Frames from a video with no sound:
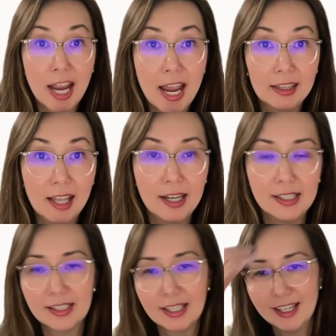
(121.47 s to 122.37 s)
I had
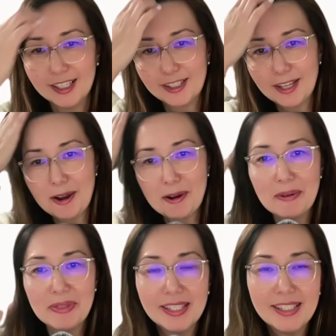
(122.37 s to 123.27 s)
lines.
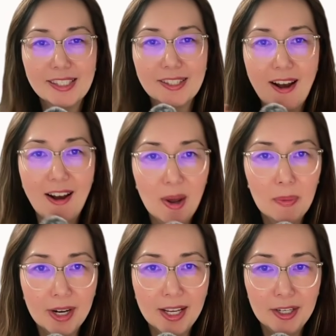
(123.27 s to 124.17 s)
So this is all
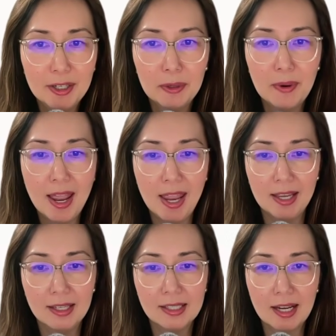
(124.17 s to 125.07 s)
brand new.
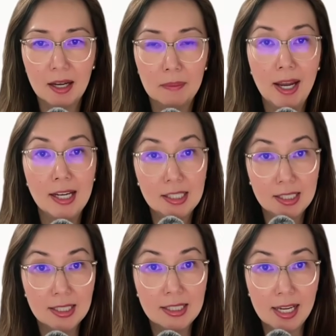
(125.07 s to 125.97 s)
And I
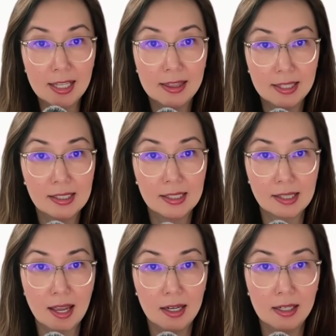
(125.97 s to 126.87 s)
did get this
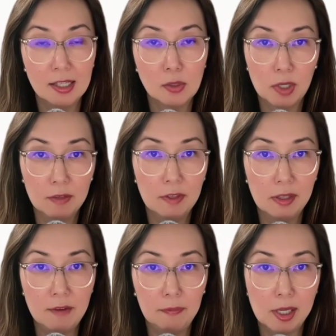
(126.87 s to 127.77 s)
design as one of the
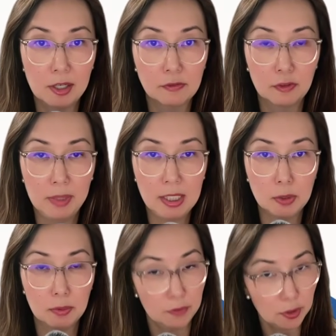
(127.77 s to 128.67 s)
life planners for me
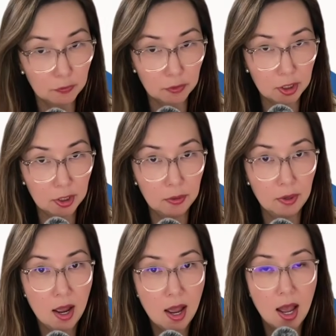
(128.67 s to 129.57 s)
to review for you.
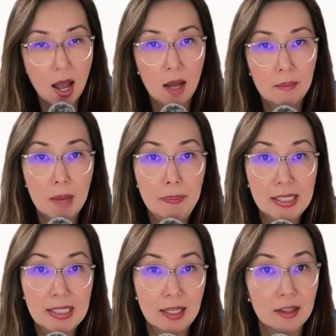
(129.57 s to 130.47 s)
I
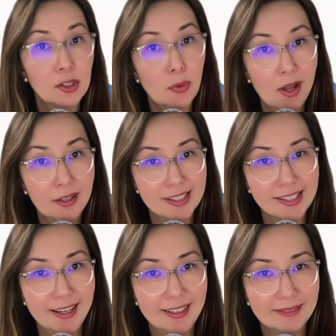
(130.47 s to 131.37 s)
picked it in the toile
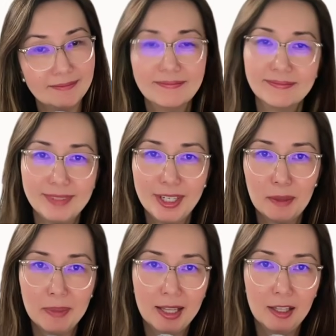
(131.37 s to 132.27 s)
design. You
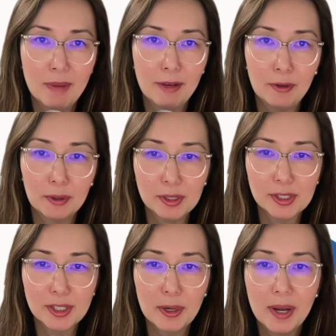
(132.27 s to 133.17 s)
know me, I love my florals.
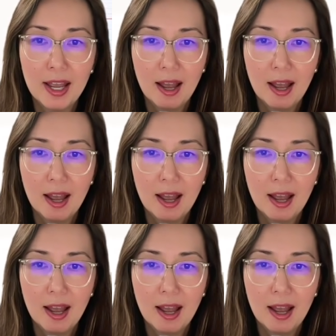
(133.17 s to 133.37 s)
So